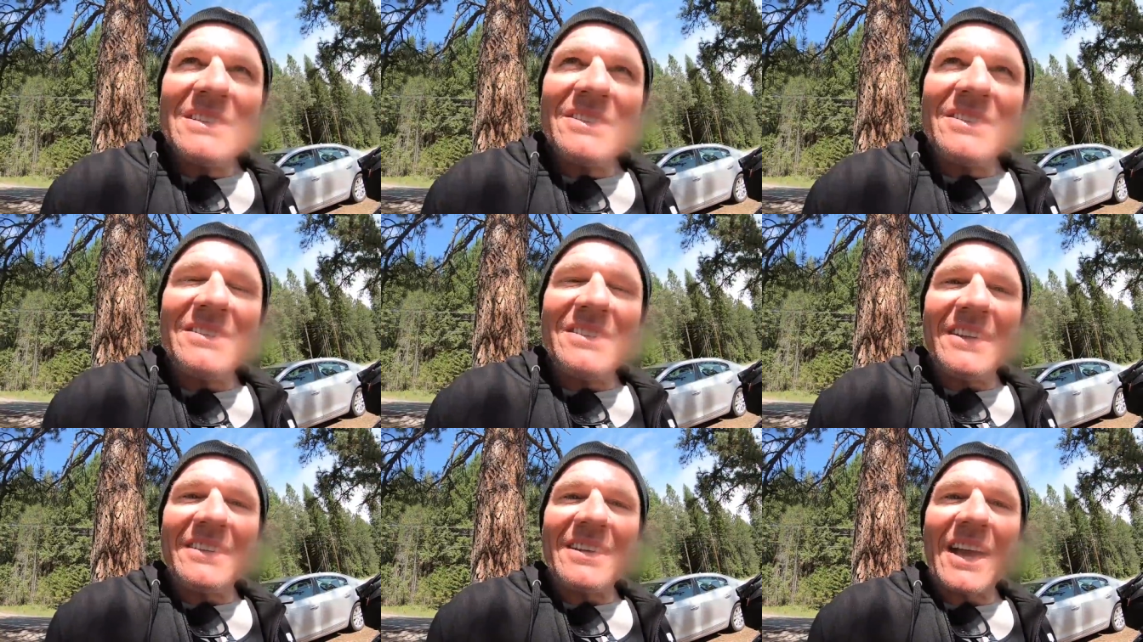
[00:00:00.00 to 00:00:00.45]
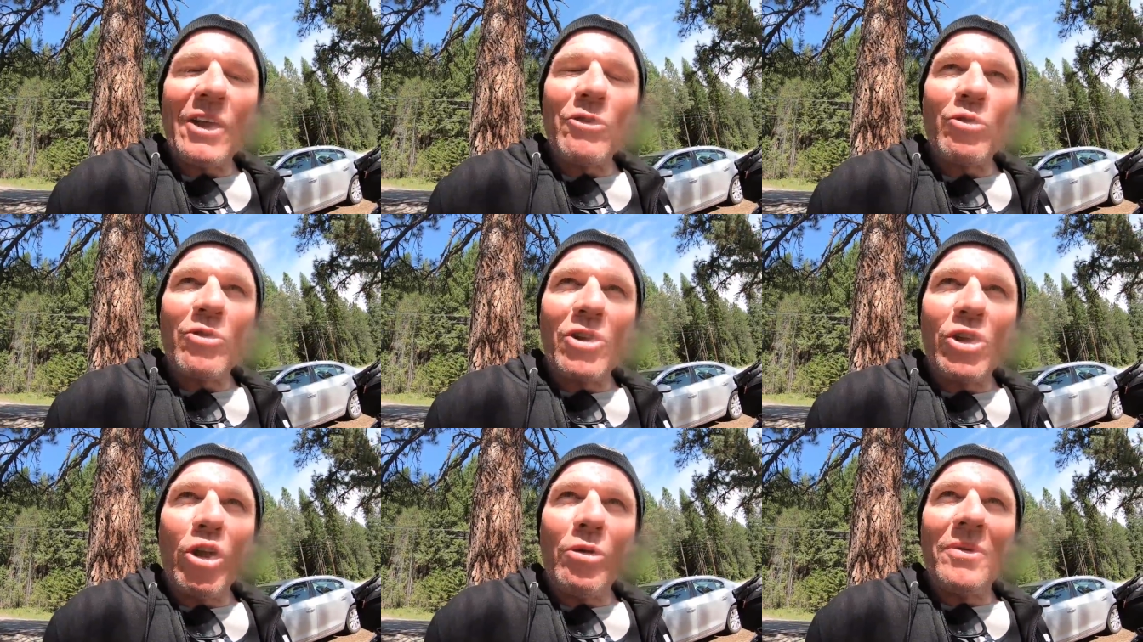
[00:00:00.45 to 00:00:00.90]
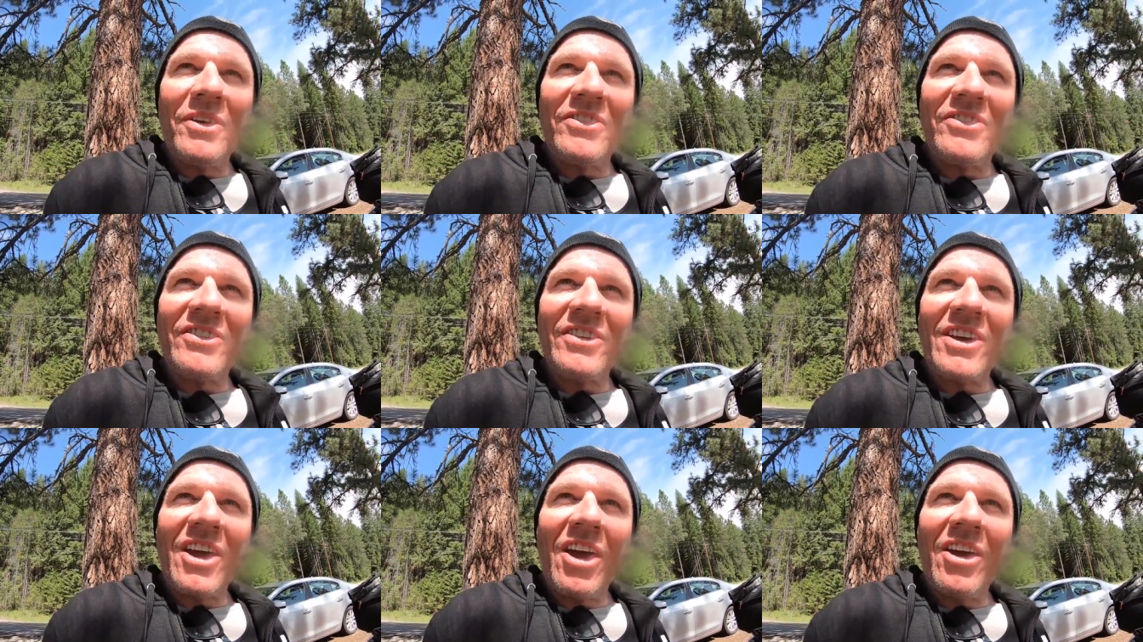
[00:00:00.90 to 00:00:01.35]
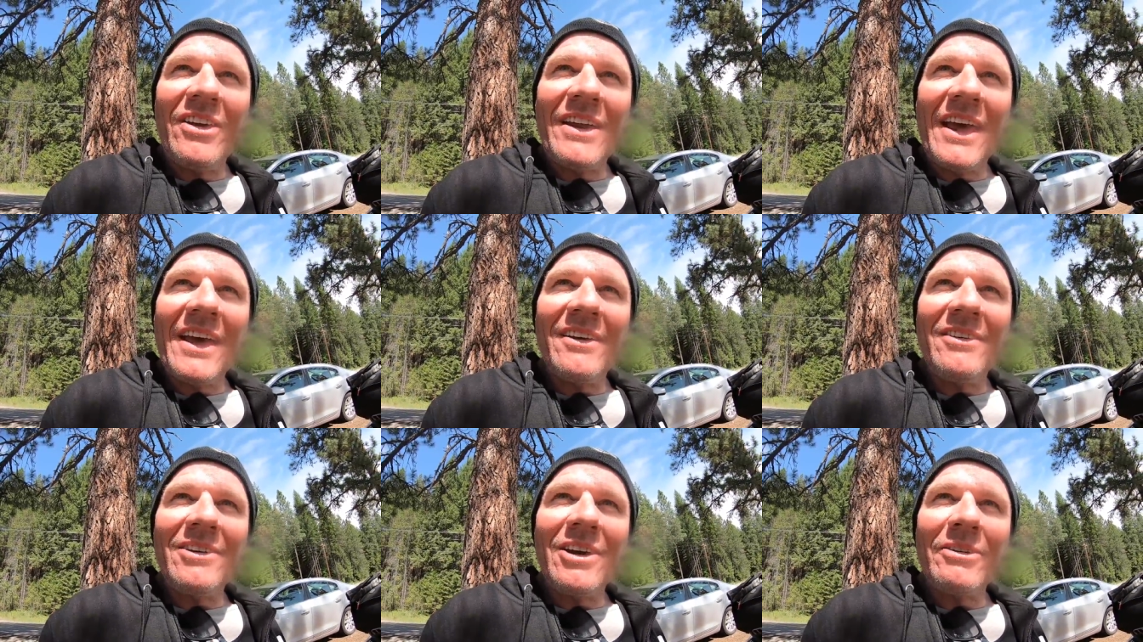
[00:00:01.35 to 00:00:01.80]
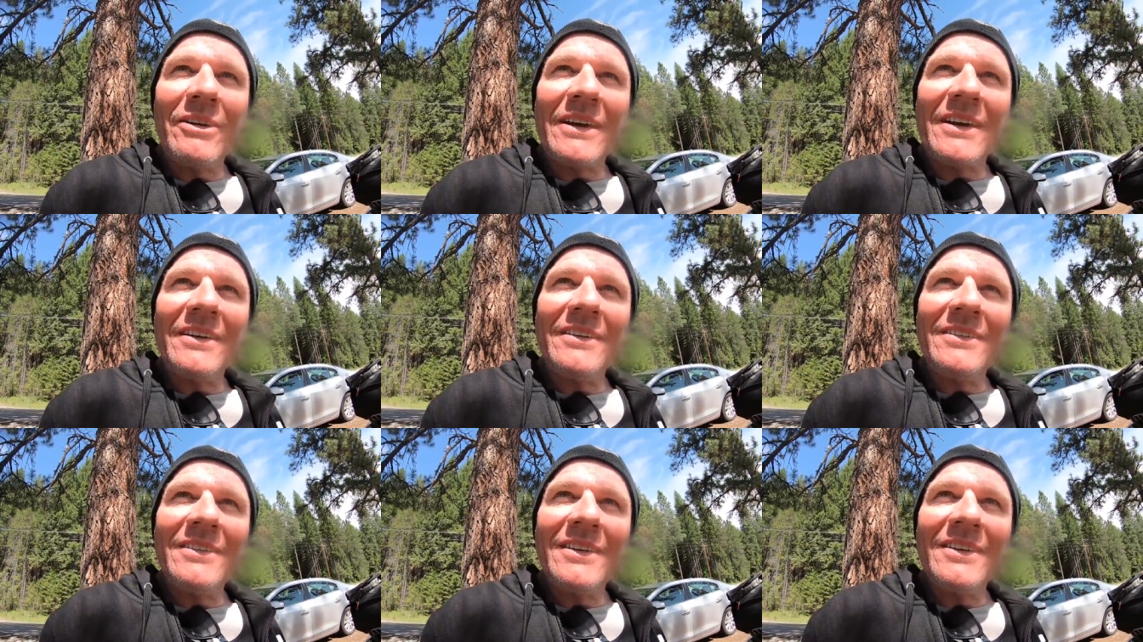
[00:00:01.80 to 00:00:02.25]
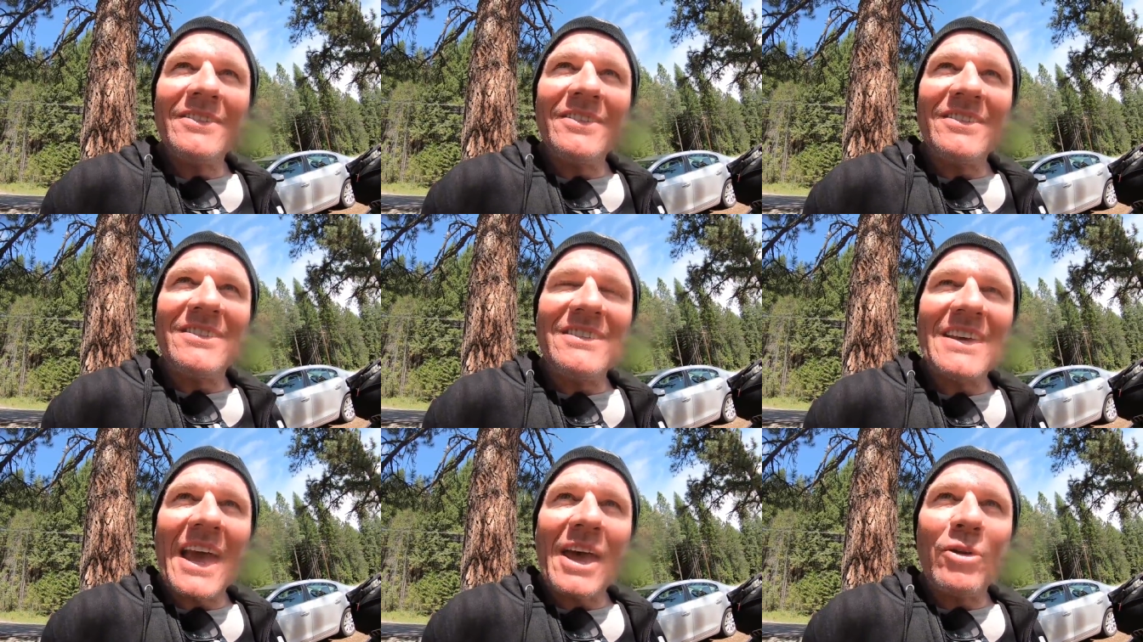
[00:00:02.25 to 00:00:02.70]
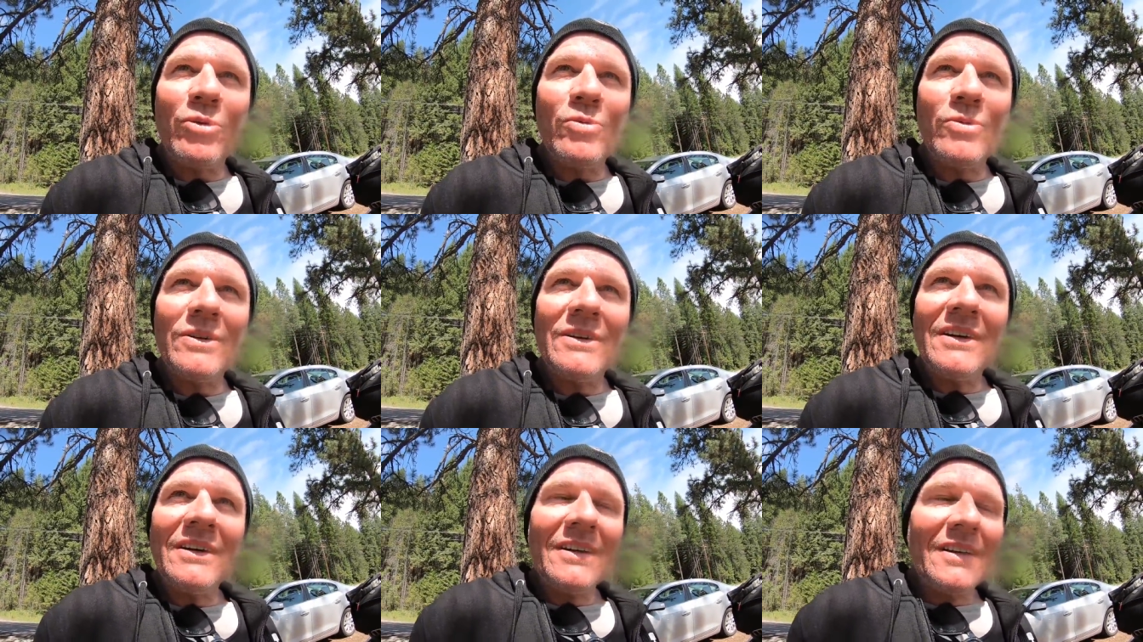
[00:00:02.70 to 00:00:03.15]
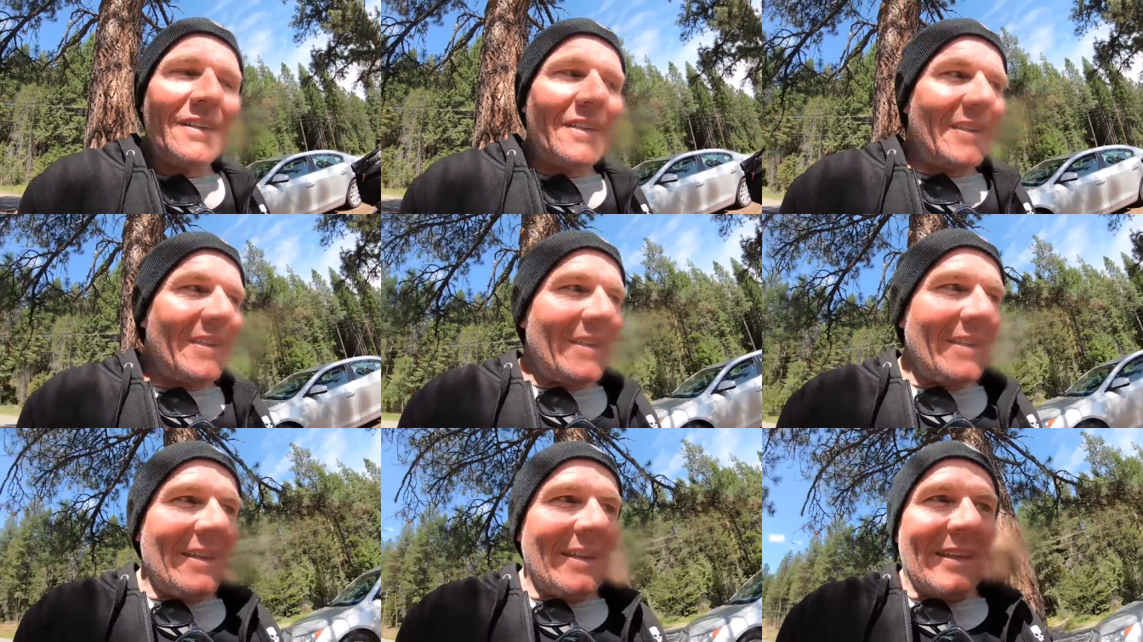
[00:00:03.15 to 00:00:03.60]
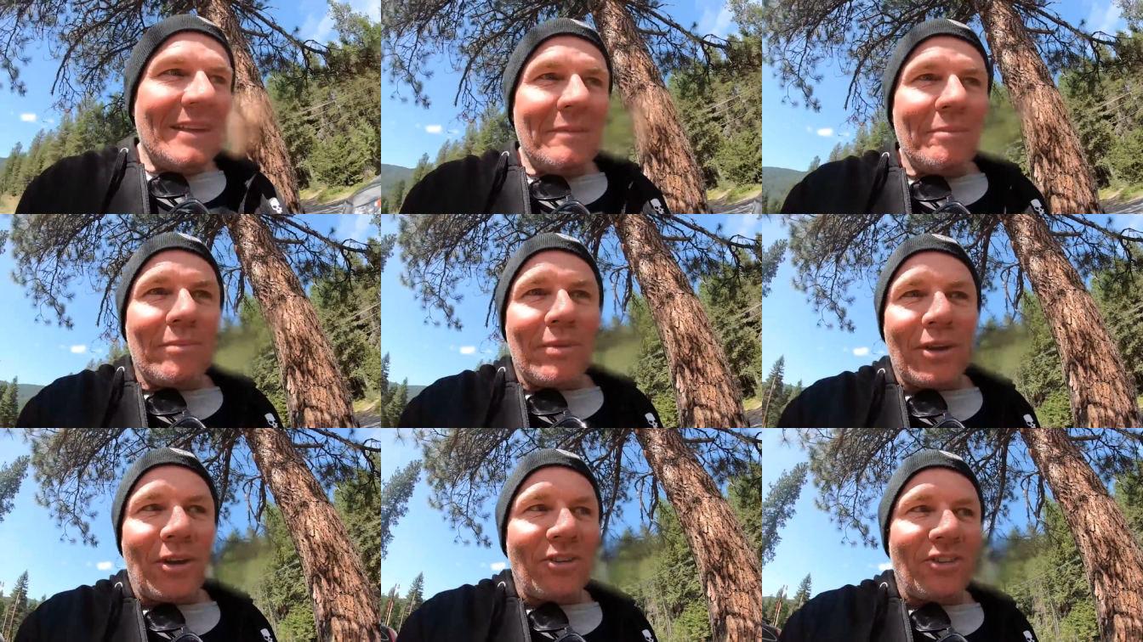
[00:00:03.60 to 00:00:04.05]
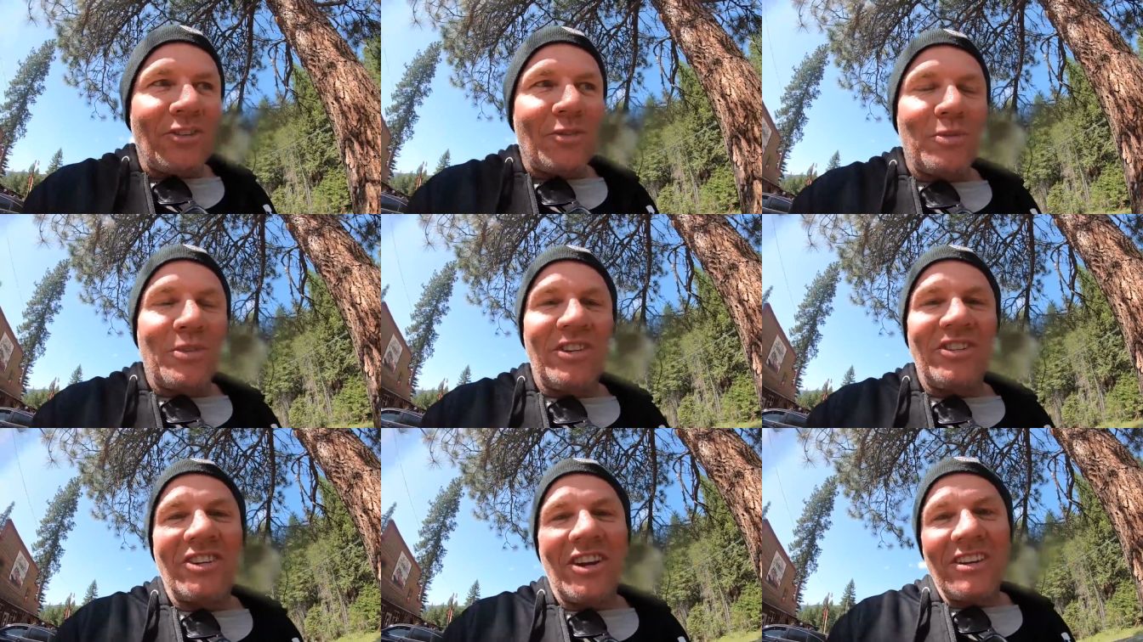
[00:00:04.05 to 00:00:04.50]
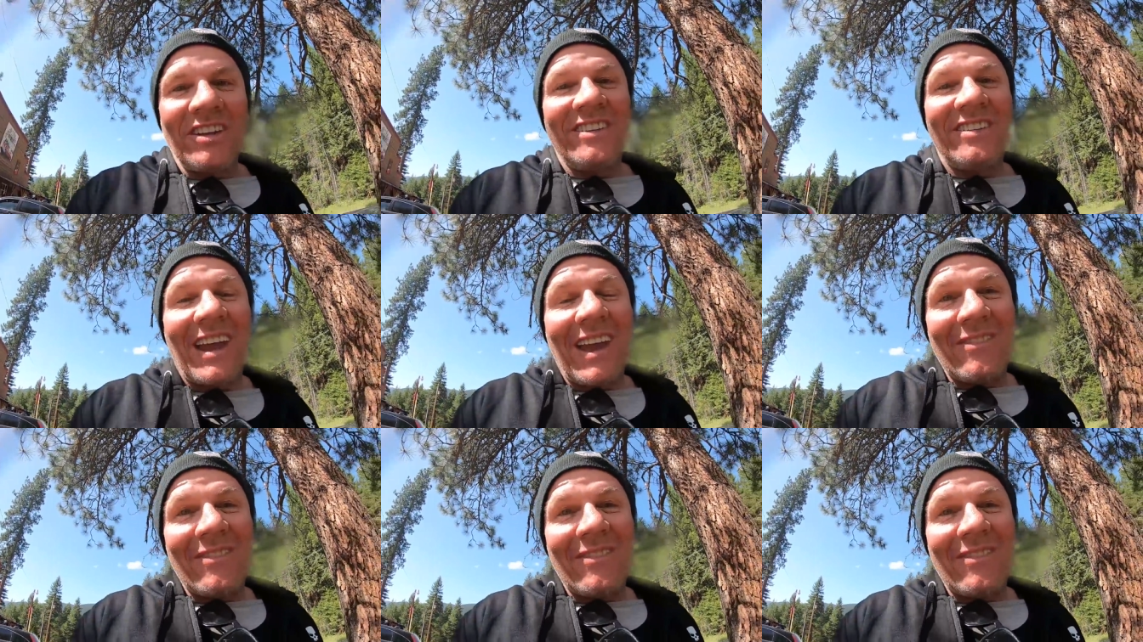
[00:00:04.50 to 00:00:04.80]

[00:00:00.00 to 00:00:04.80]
600 kilometres to go now, I reckon, to Seattle. But I just want to show you